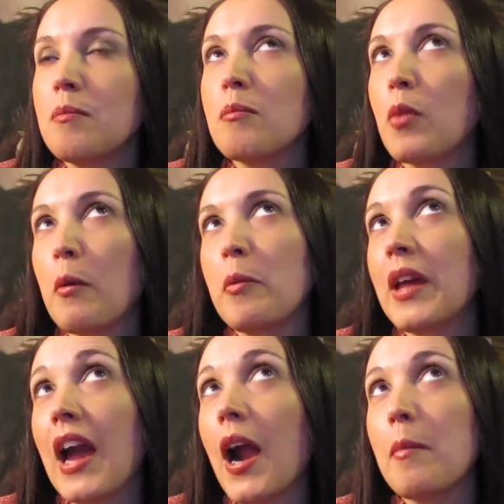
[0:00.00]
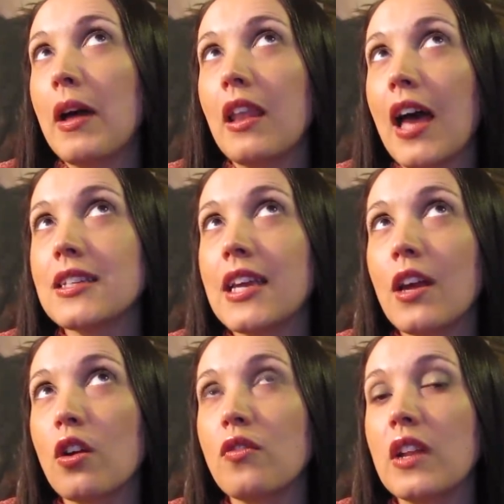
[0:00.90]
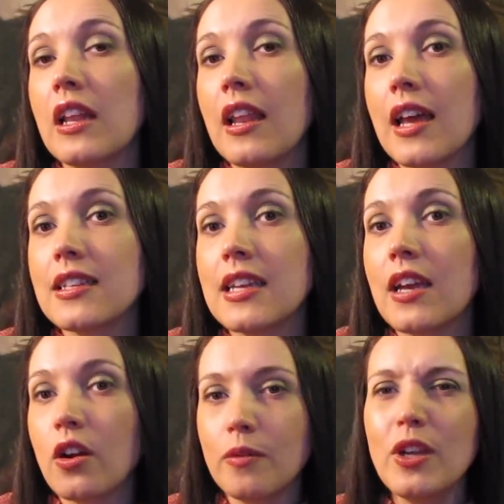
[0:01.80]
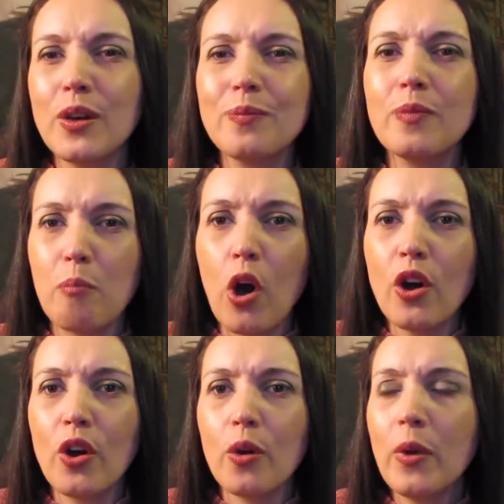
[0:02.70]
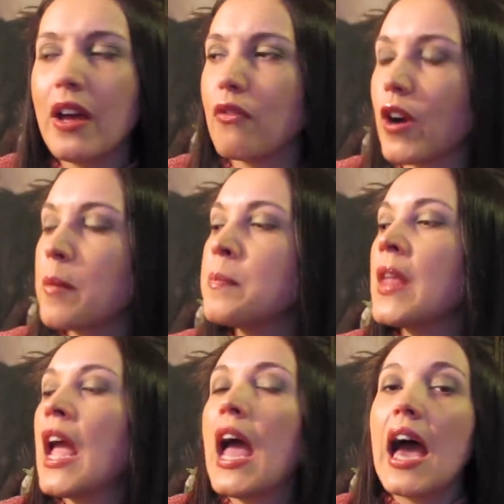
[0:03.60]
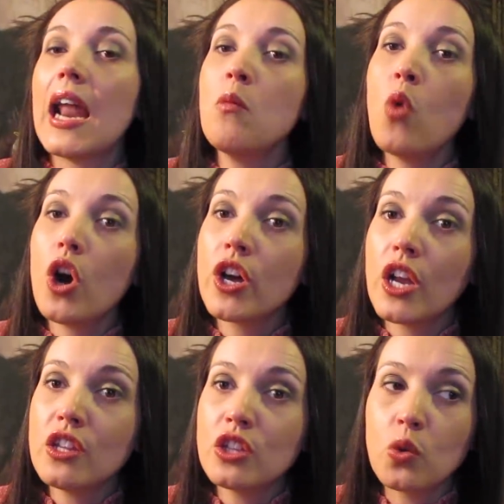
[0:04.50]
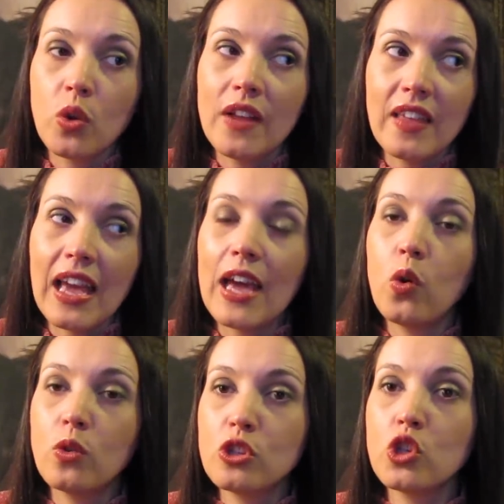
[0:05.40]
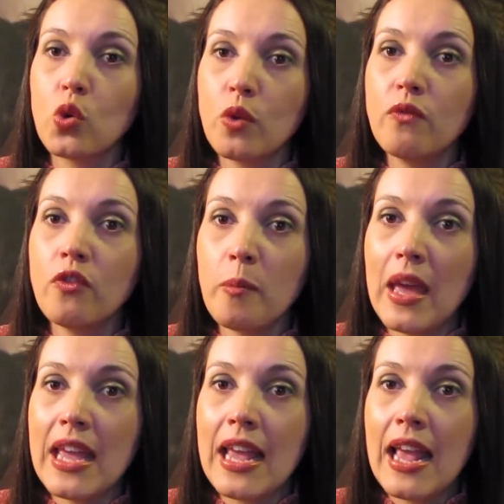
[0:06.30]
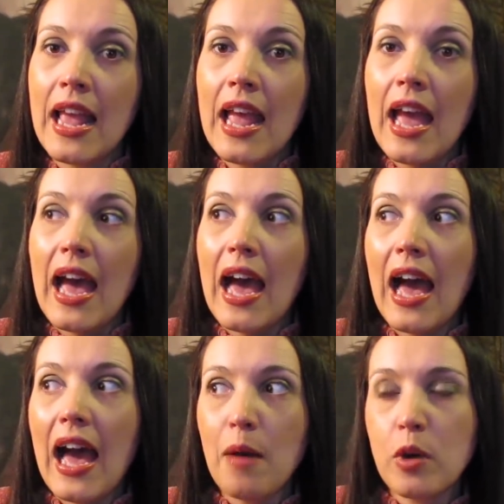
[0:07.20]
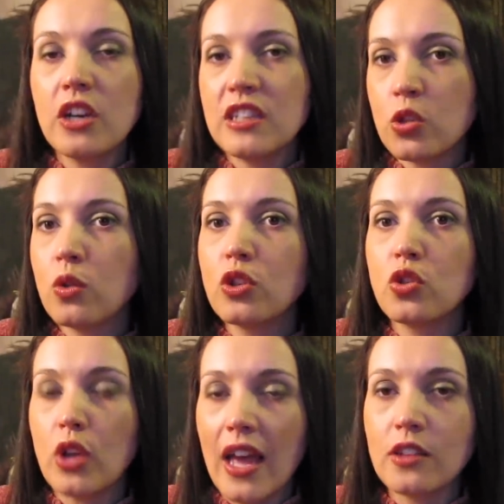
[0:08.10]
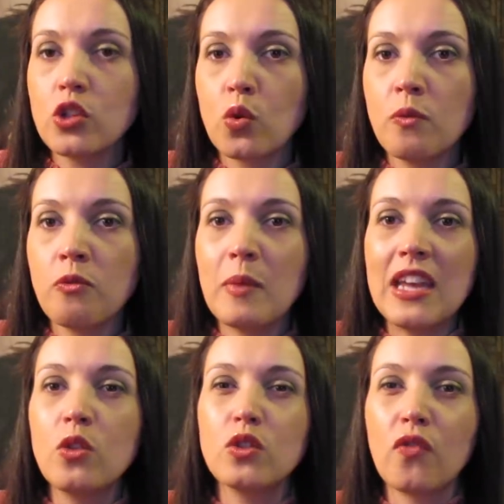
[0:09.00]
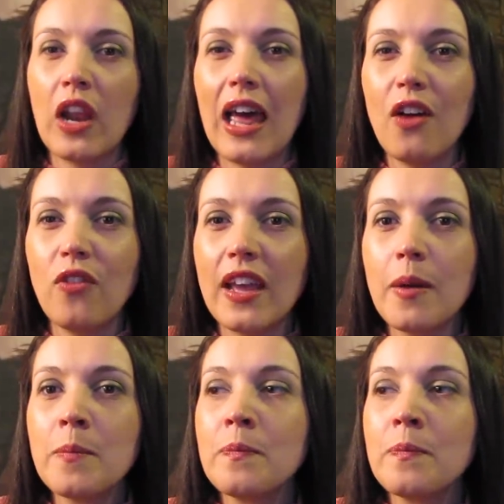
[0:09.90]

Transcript: probably a caramel latte or a vanilla latte or, you know, mocha or whatever, and I'm walking out the door and the guy holds the door open for me, and because he's held the door open for me, he goes for a laugh like,